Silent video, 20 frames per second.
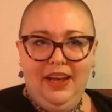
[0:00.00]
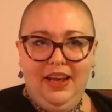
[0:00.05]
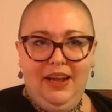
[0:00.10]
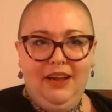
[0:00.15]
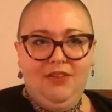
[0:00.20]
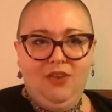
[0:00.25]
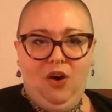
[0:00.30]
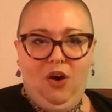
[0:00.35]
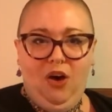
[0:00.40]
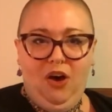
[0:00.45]

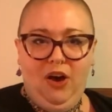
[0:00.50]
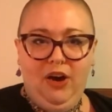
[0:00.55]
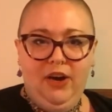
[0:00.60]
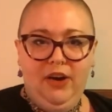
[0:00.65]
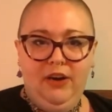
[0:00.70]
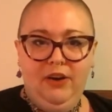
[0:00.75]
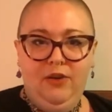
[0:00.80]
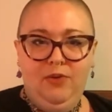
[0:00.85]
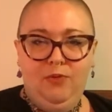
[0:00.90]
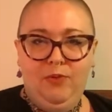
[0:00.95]
it's
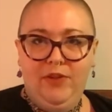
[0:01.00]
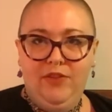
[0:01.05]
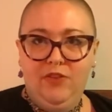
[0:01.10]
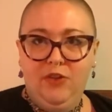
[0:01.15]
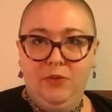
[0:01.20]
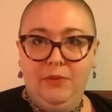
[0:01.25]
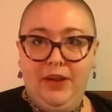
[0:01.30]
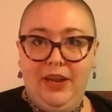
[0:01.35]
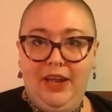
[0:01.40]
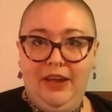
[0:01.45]
hard when
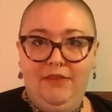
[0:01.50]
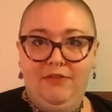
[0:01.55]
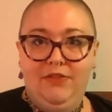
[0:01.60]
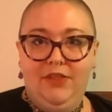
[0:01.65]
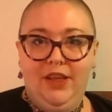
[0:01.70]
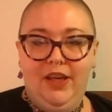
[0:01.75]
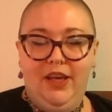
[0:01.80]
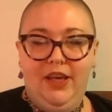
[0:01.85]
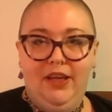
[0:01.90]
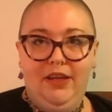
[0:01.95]
so many of
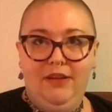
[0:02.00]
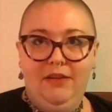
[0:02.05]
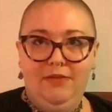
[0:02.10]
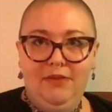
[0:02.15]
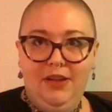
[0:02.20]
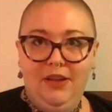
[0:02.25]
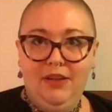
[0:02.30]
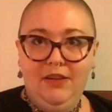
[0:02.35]
the